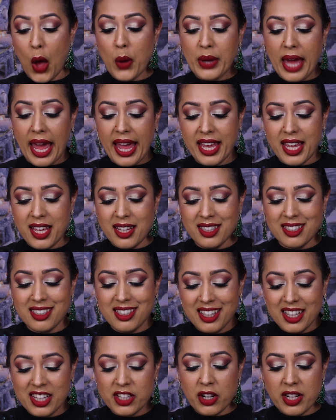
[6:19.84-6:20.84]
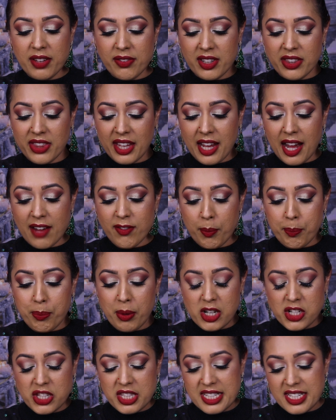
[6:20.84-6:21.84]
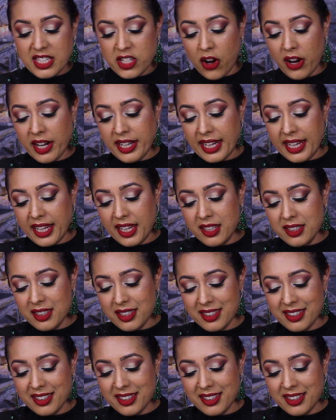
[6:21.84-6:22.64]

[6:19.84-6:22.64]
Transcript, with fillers: okay. Don't even think I have a brush this tiny.